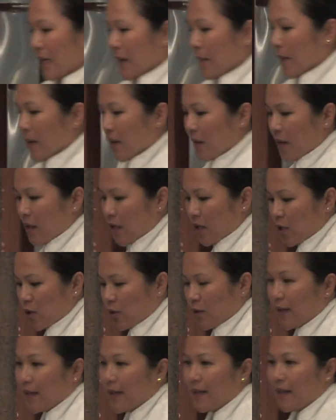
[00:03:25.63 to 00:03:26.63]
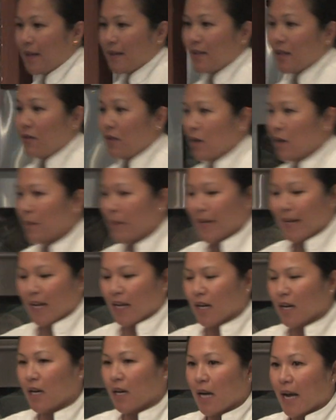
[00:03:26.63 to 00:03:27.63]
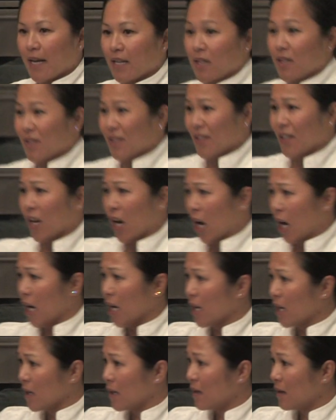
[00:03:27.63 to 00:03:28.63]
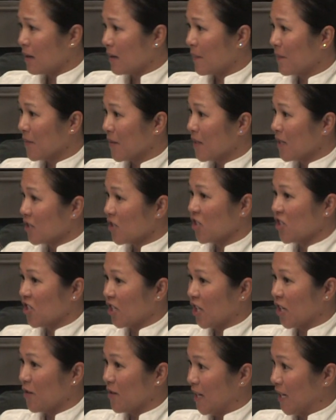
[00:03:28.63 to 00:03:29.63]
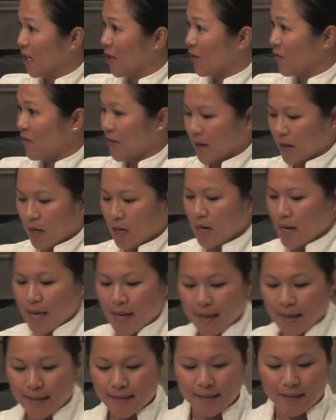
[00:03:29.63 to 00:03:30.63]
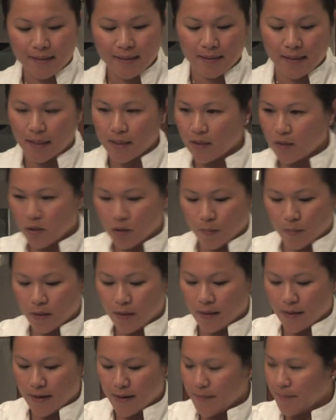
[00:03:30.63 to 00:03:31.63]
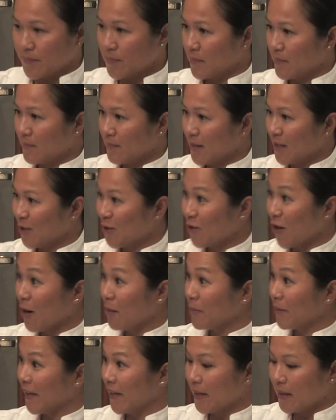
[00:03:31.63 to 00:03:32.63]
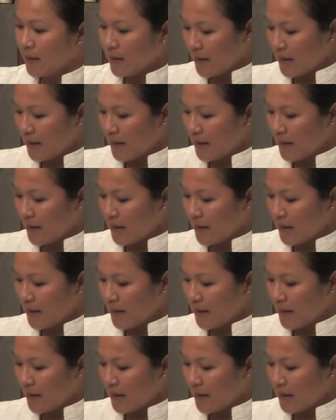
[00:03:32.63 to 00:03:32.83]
But the trick is, if you're a beginner, I use the guard. Just so you don't nick your finger. Because this is like a super sharp way.